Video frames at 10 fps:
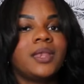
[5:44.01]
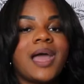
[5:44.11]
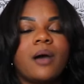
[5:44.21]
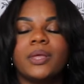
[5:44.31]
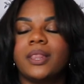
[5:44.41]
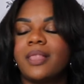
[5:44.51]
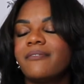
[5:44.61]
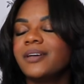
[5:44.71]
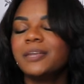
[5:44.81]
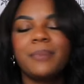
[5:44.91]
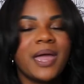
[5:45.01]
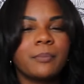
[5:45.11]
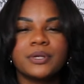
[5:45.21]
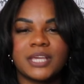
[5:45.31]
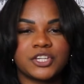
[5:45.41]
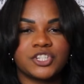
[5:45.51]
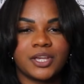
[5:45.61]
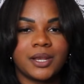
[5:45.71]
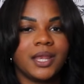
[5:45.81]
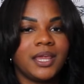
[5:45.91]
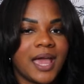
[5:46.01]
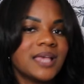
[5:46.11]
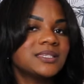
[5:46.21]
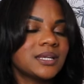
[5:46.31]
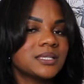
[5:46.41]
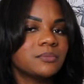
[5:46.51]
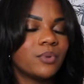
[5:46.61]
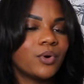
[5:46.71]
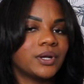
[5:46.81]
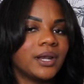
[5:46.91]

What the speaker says: Now, we love a good pamper session, and yes, it is important.